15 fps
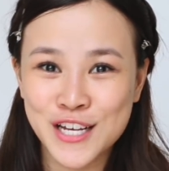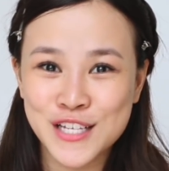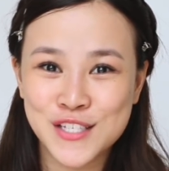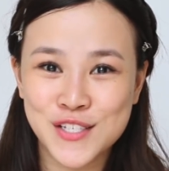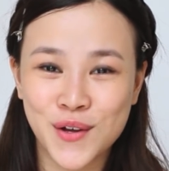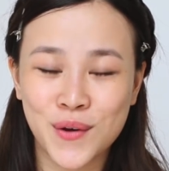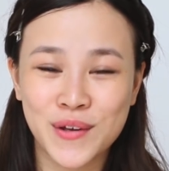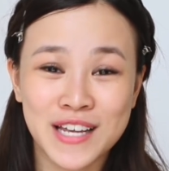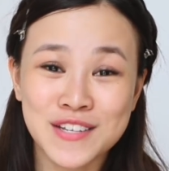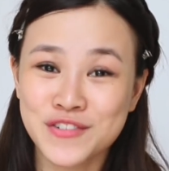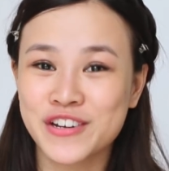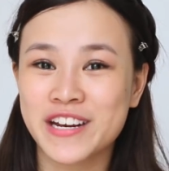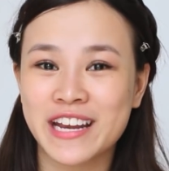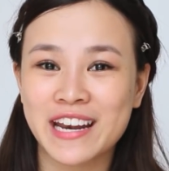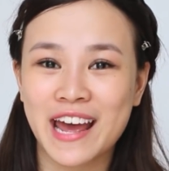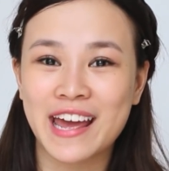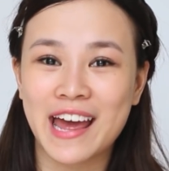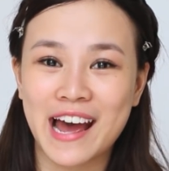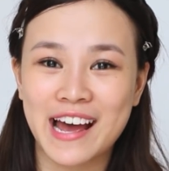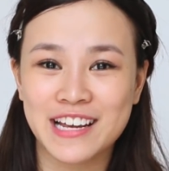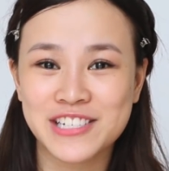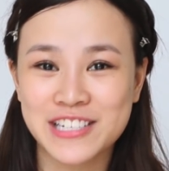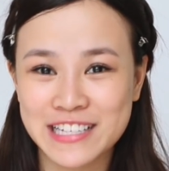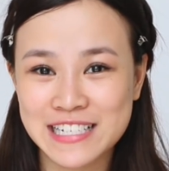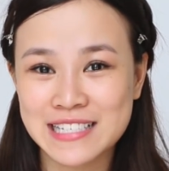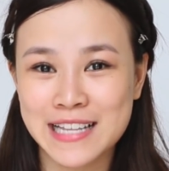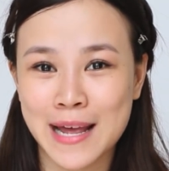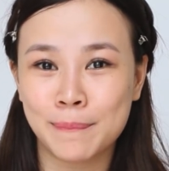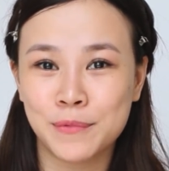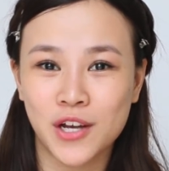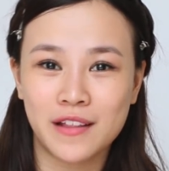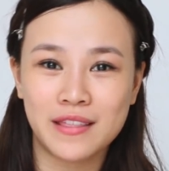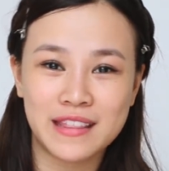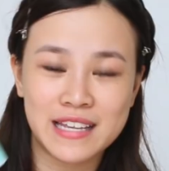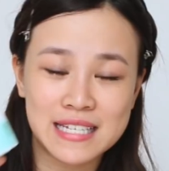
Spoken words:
So yesterday night, I actually slept on